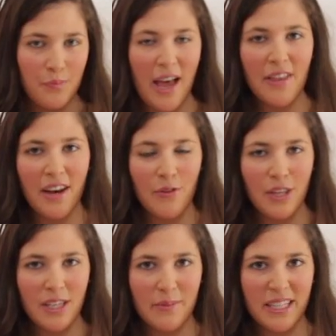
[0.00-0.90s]
Now that
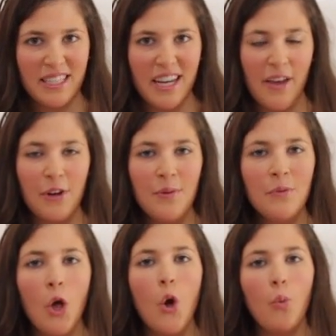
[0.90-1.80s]
everything's mixed together,
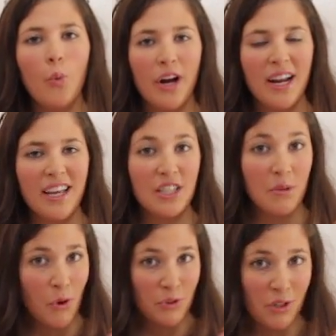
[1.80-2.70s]
we're going to get to
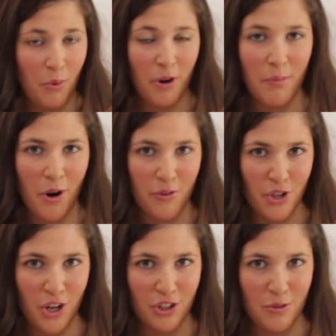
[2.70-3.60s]
the most important part of
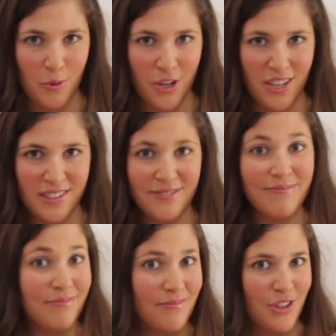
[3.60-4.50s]
chocolate chip cookies,
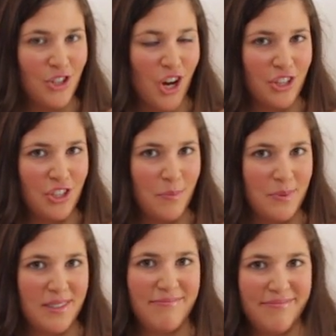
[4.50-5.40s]
the chocolate chips.